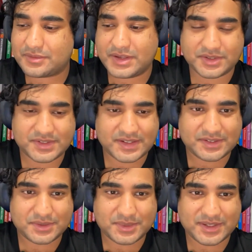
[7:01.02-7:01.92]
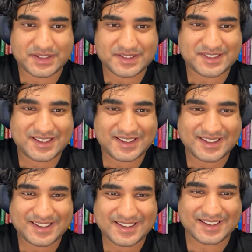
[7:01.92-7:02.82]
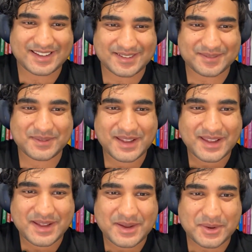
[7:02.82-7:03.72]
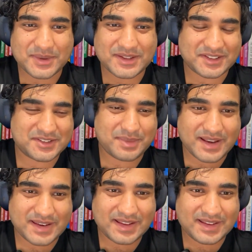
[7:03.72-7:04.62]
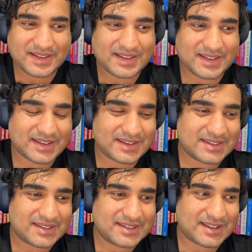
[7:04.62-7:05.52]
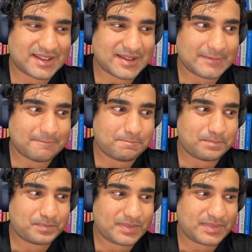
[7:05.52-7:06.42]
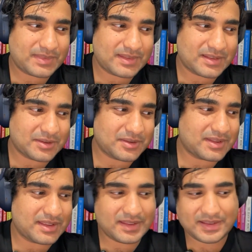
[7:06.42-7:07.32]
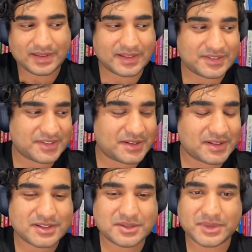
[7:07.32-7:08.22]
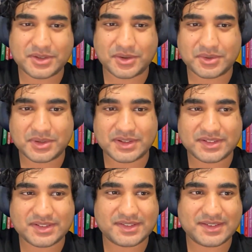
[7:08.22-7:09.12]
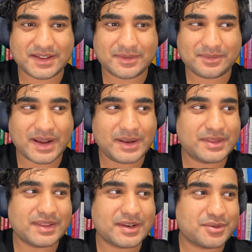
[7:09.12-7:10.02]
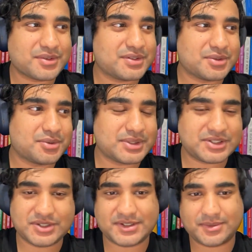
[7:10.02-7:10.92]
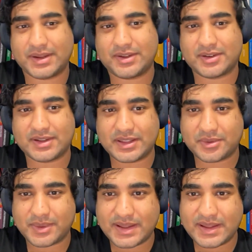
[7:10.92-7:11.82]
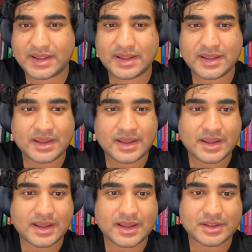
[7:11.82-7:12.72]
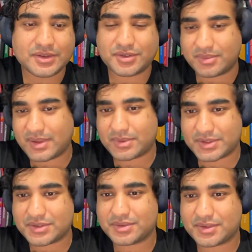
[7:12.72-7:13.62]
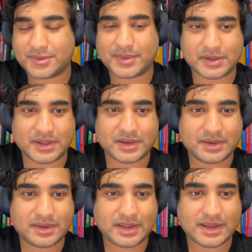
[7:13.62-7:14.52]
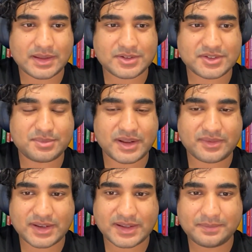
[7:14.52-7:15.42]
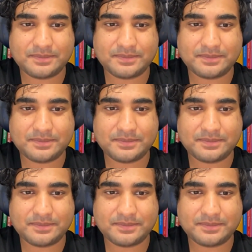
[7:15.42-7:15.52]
feature set's always always expanding, and I guess the ultimate goal is anything that you could do with just a regular EOA, you should be able to do through Railgun just privately.